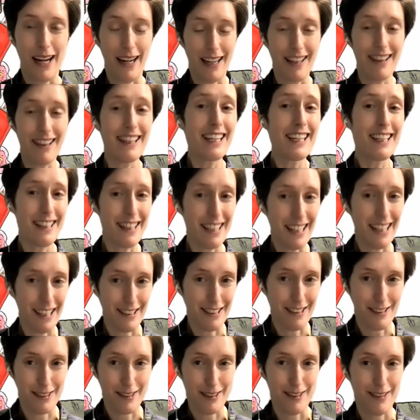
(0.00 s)
I think the
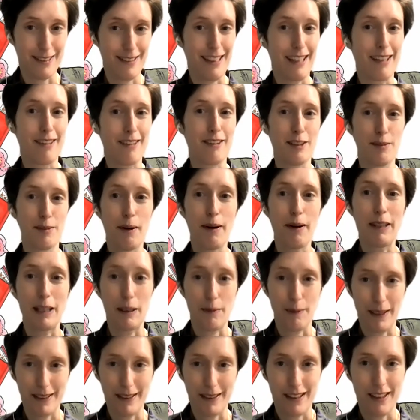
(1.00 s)
answer is that it was partly
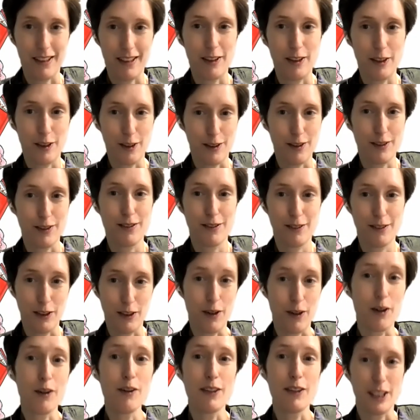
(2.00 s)
based on your
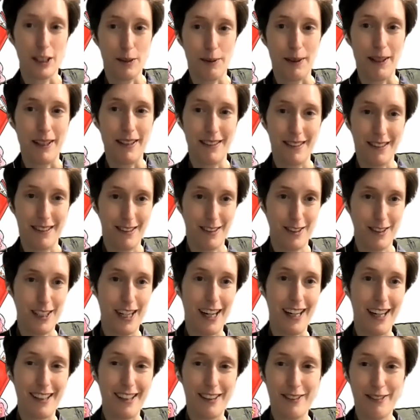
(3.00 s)
your own experience as a
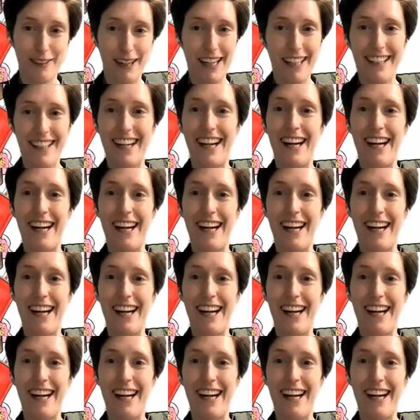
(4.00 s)
child, right?